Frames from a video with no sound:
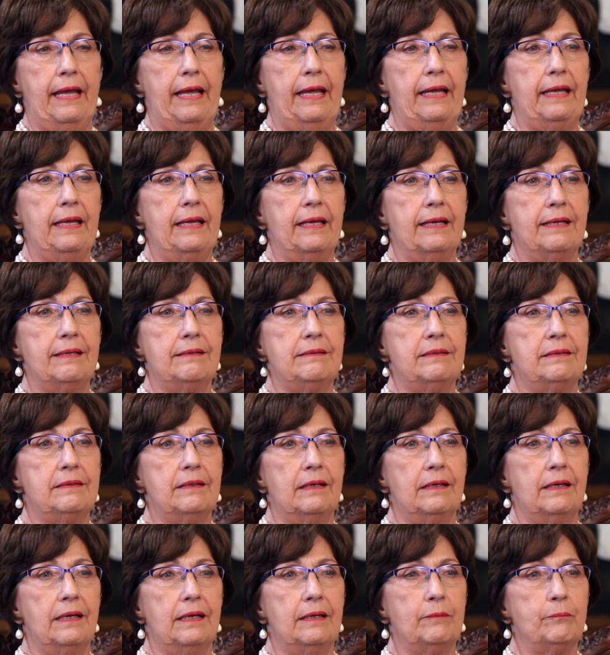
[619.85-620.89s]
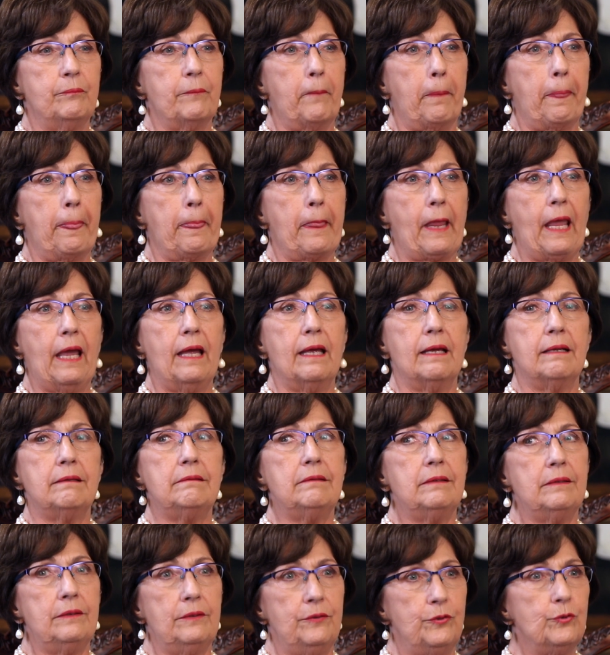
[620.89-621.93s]
and
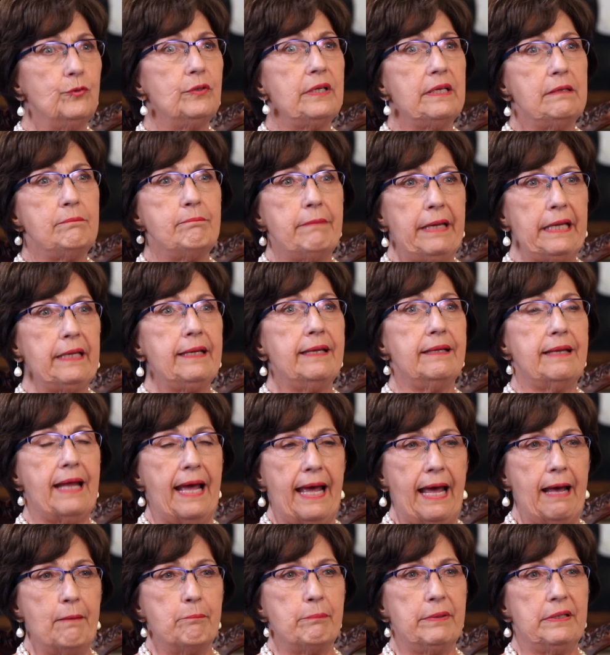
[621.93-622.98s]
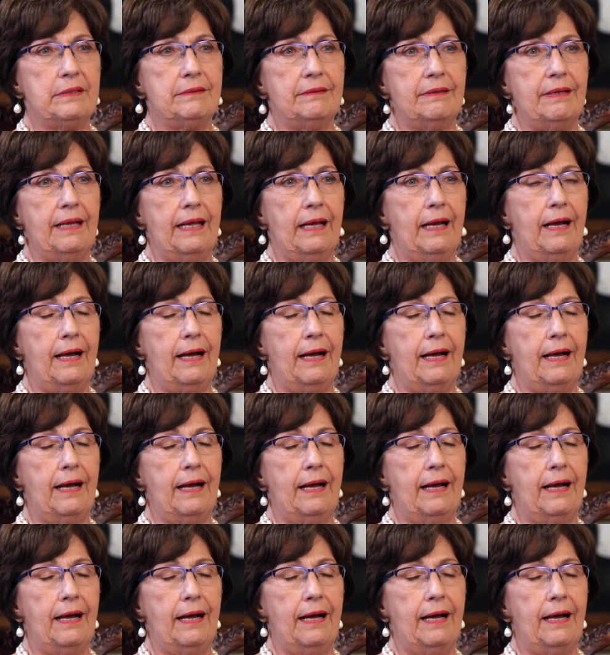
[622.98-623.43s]
you can make it happen.